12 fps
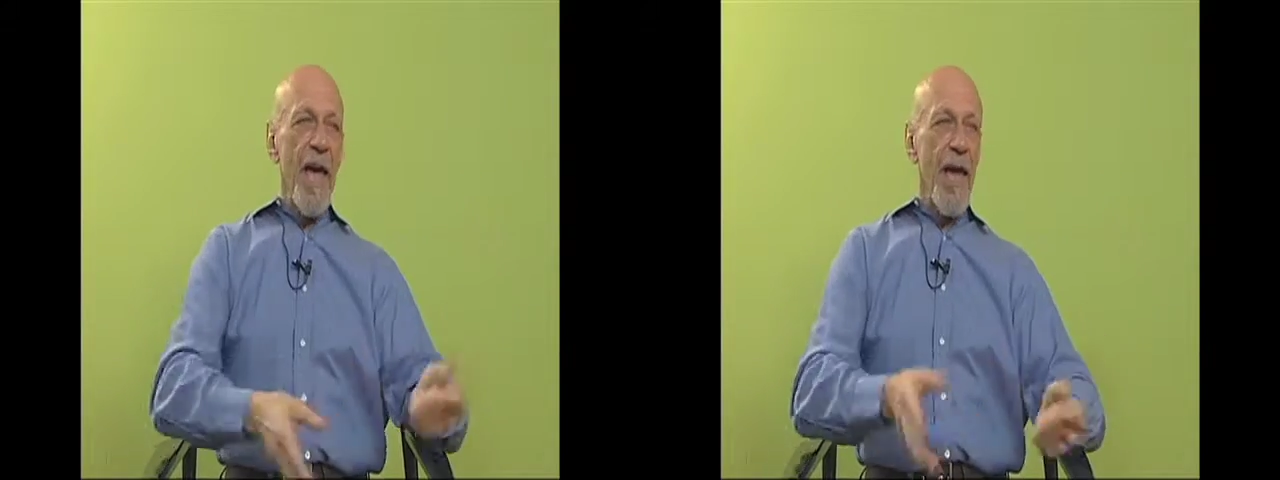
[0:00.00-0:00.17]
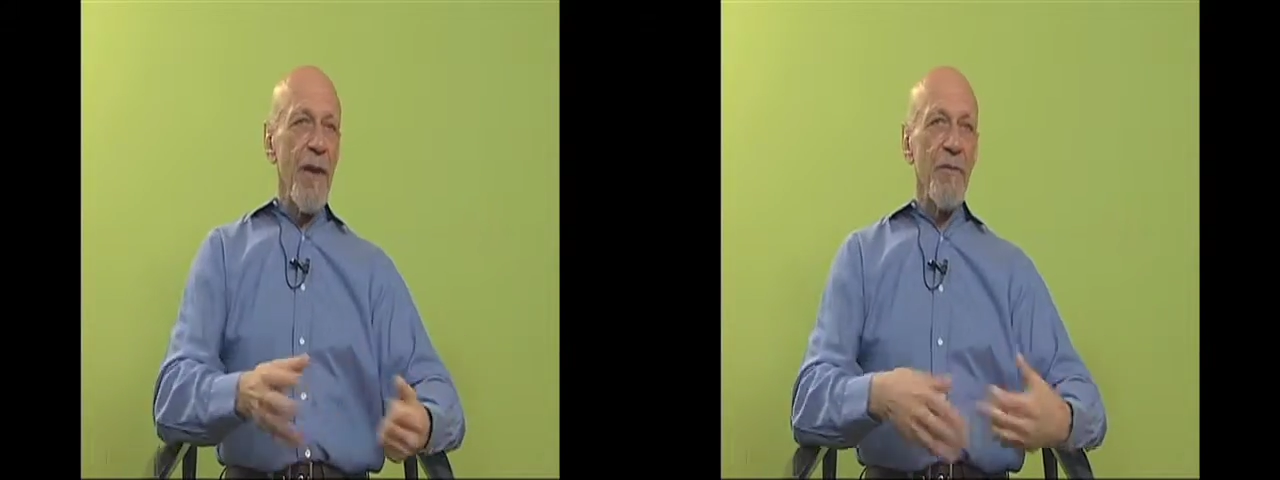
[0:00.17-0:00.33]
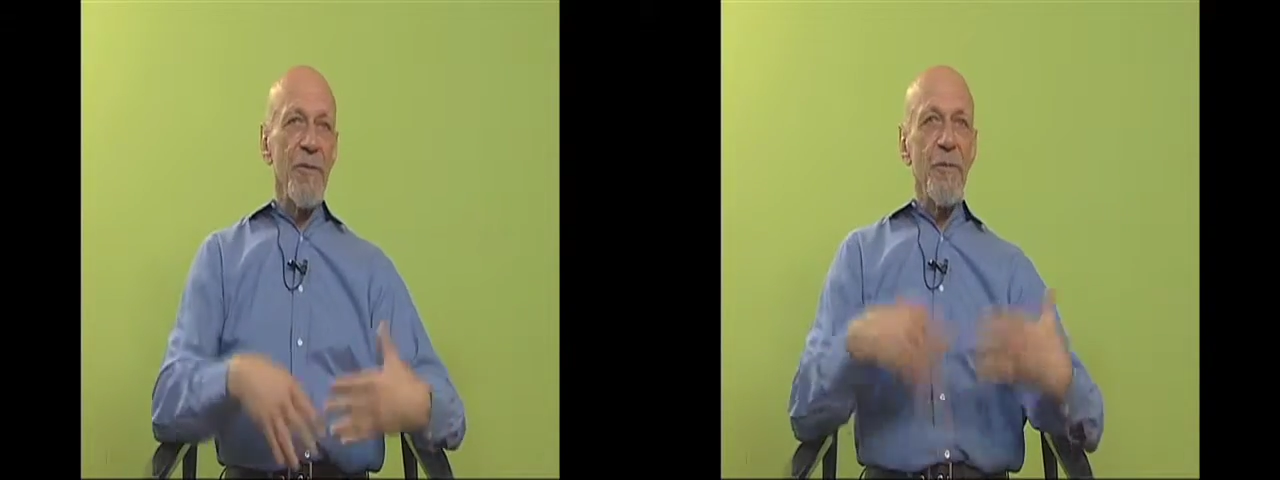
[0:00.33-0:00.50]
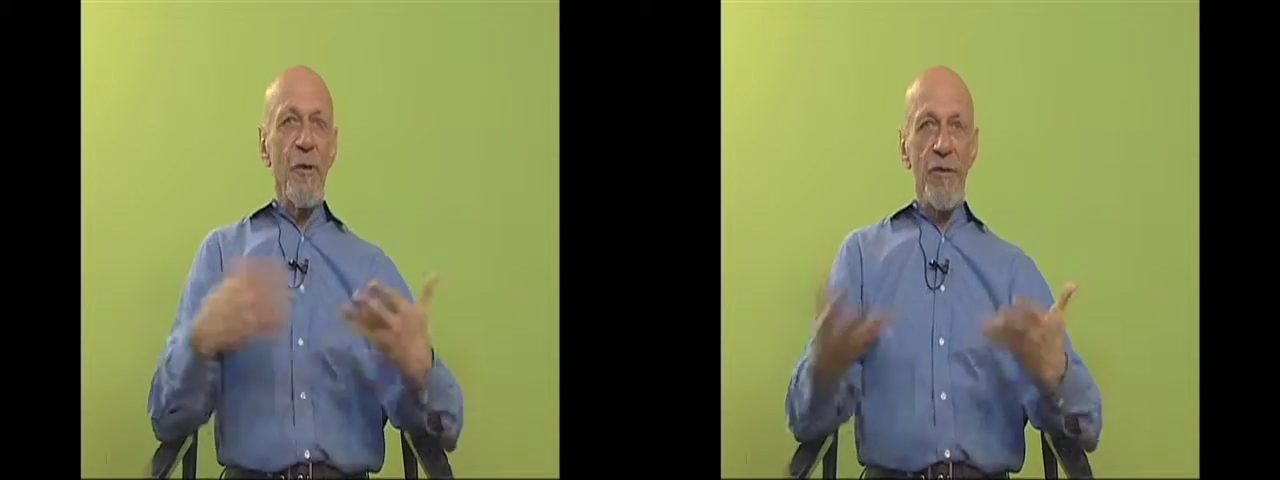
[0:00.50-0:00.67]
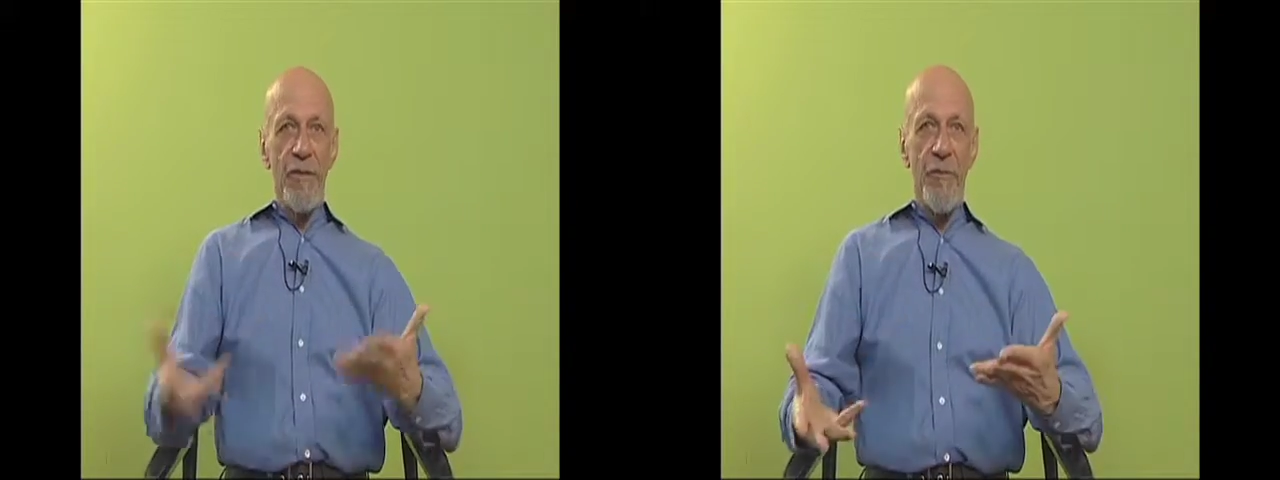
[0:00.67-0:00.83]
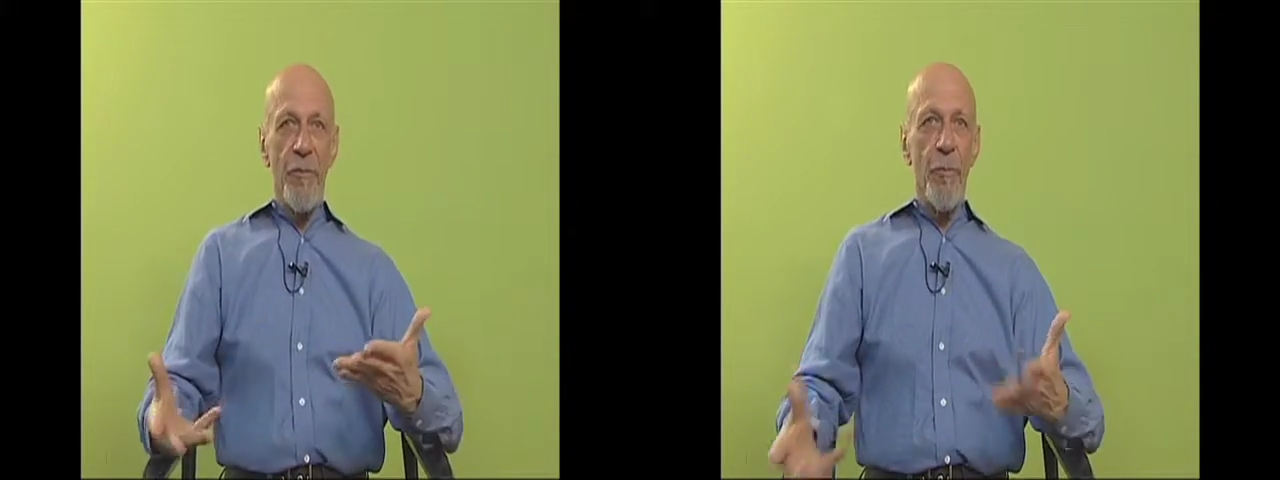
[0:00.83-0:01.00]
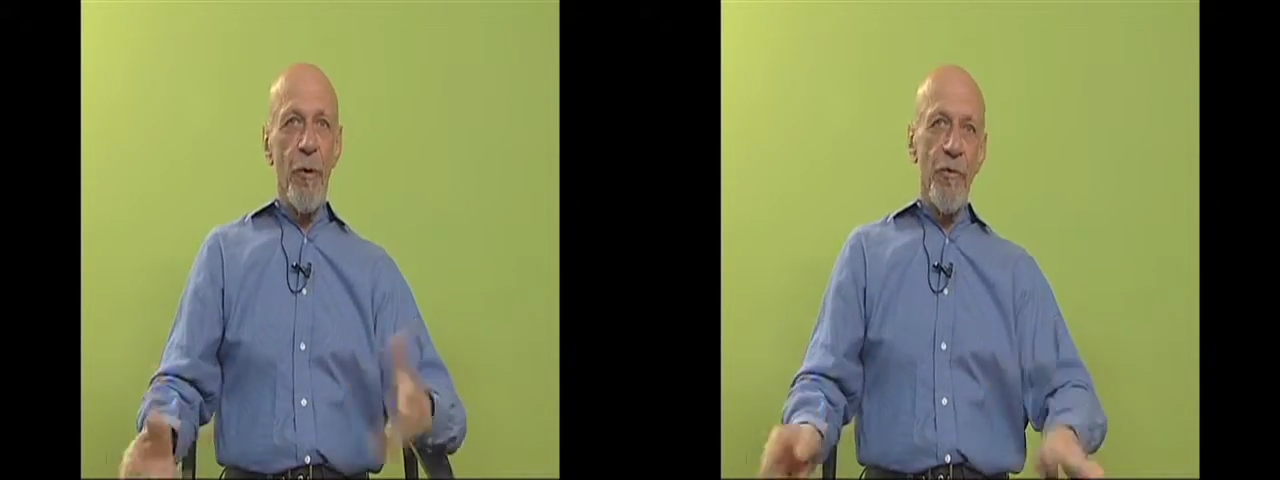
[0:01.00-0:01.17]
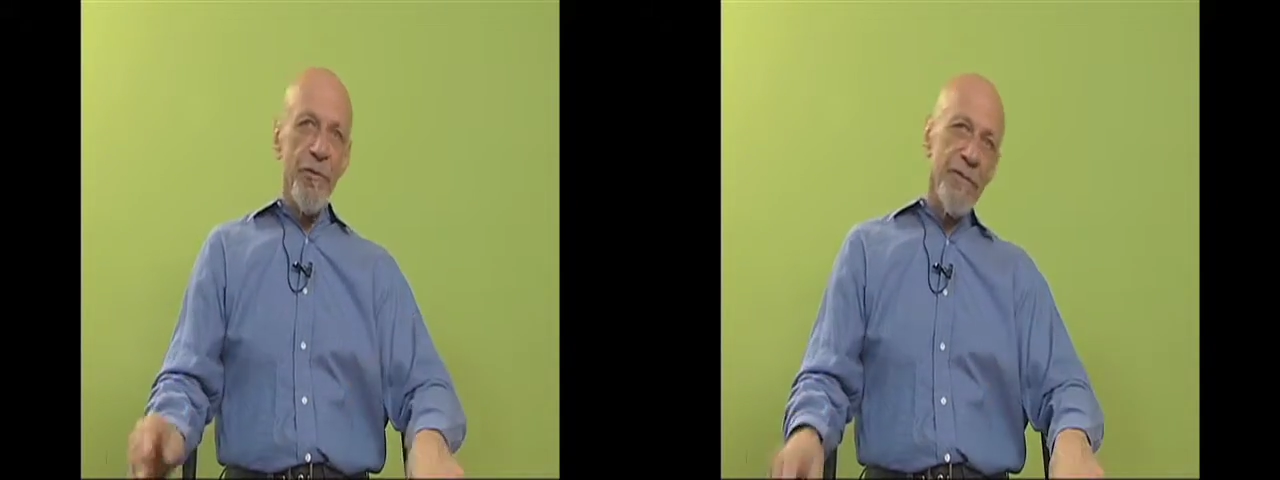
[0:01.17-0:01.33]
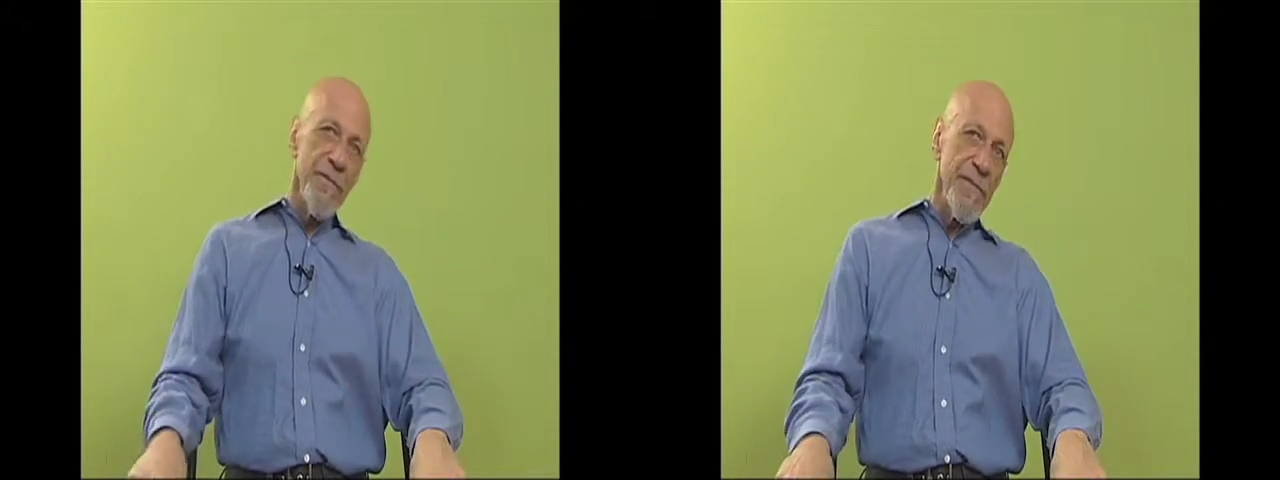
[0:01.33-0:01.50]
and it was because they were
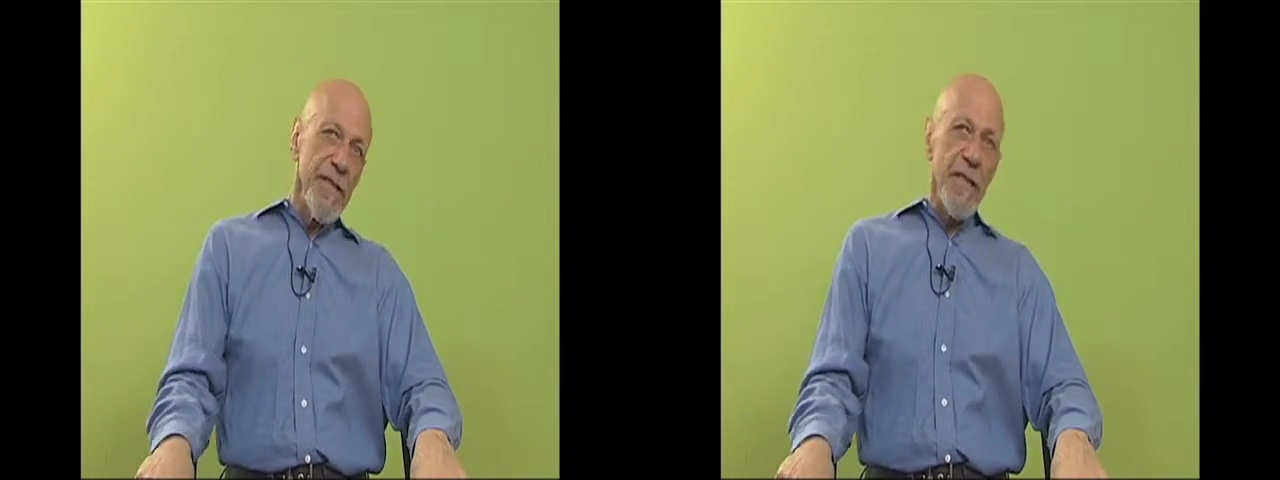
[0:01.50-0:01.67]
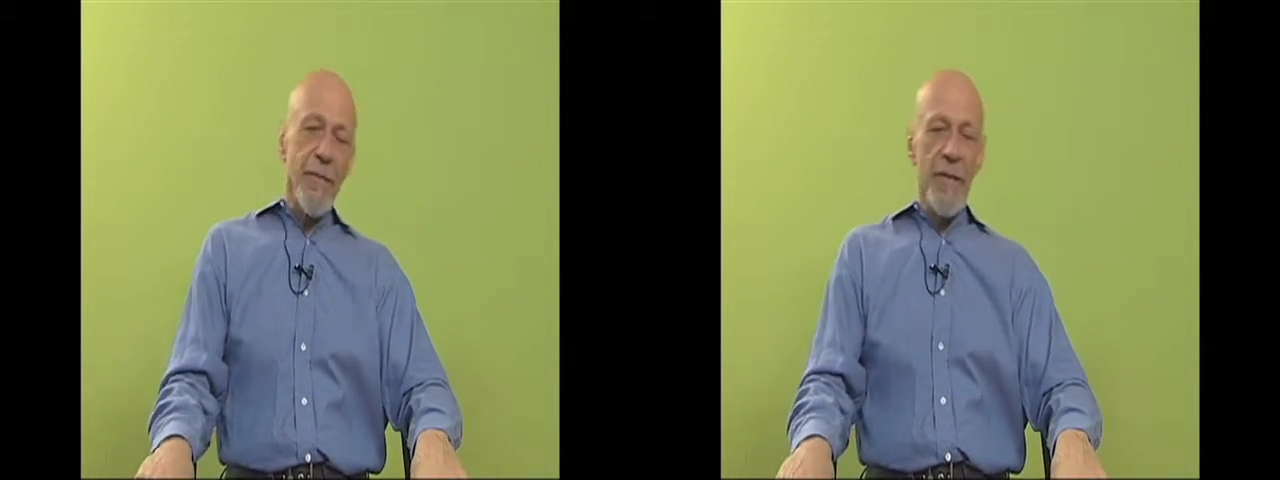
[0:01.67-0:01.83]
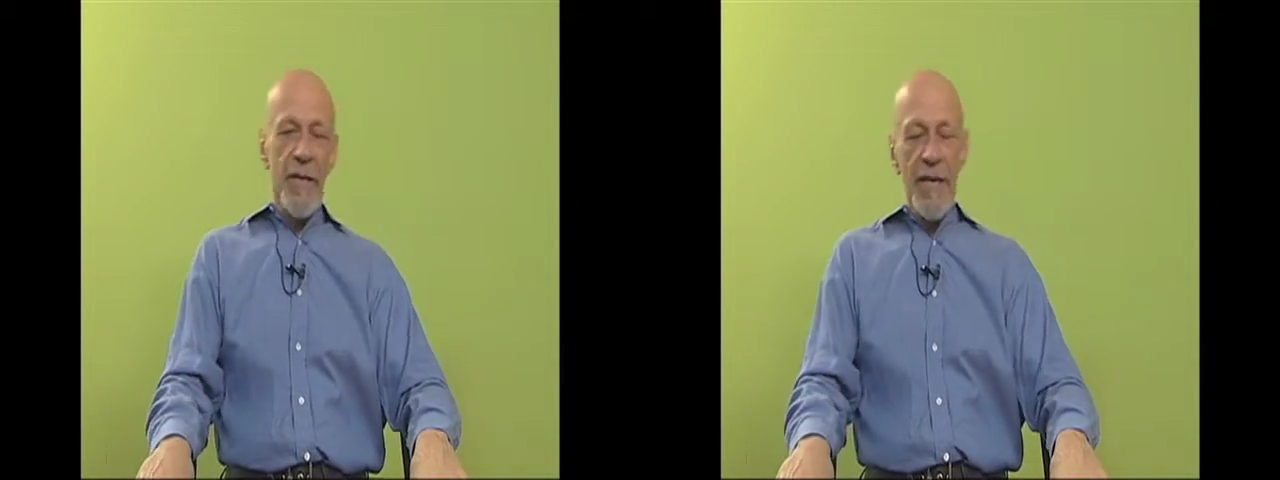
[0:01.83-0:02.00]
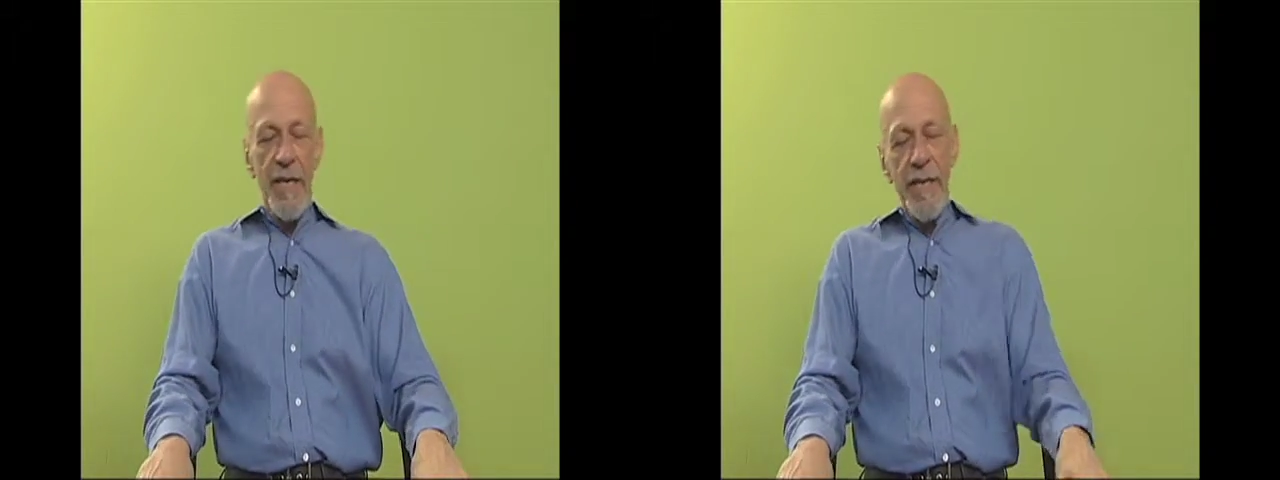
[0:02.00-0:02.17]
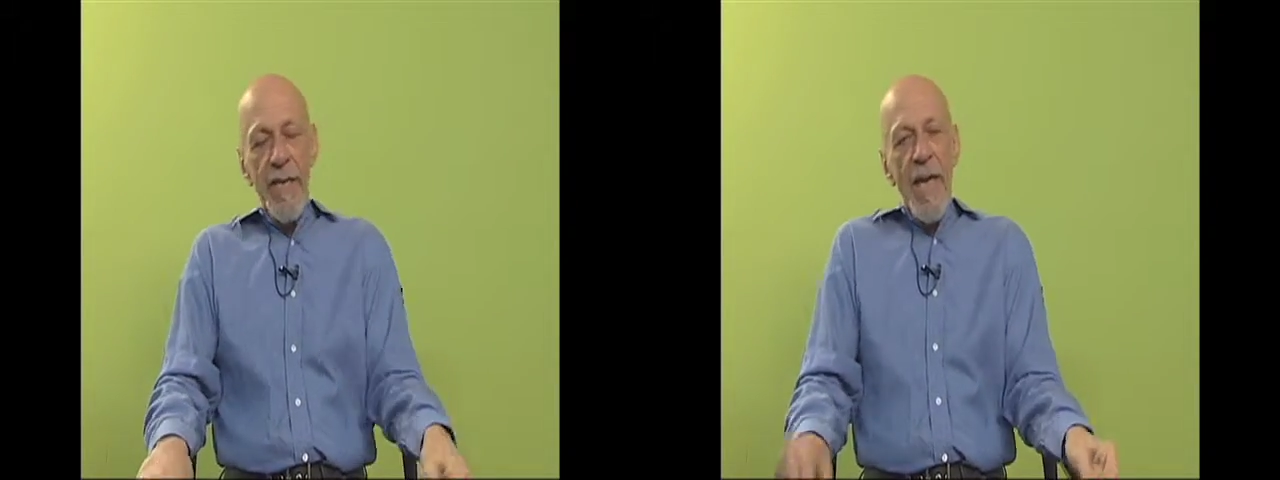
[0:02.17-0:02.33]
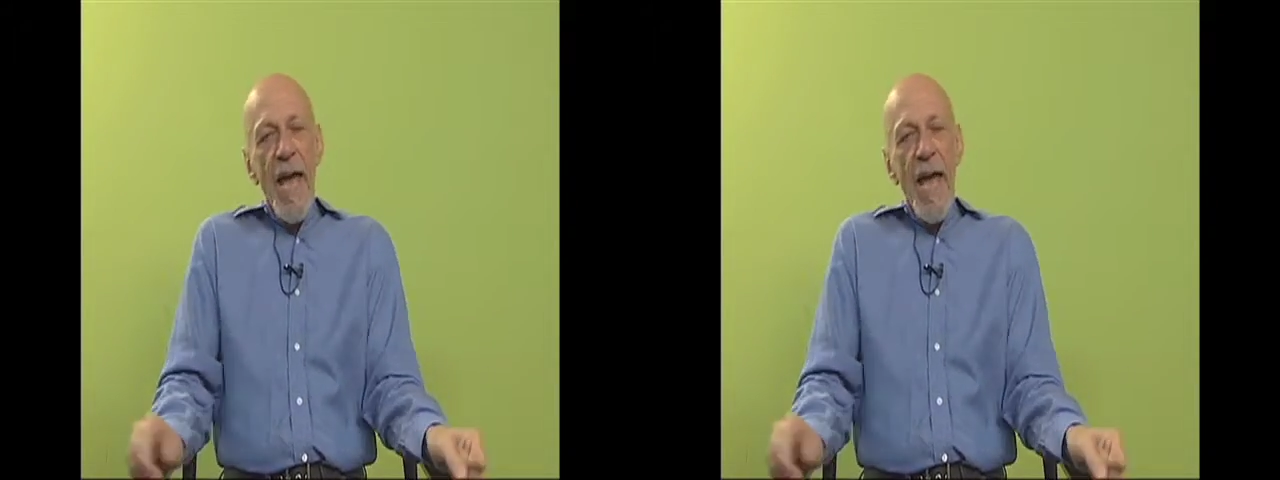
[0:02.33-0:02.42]
both eliminated.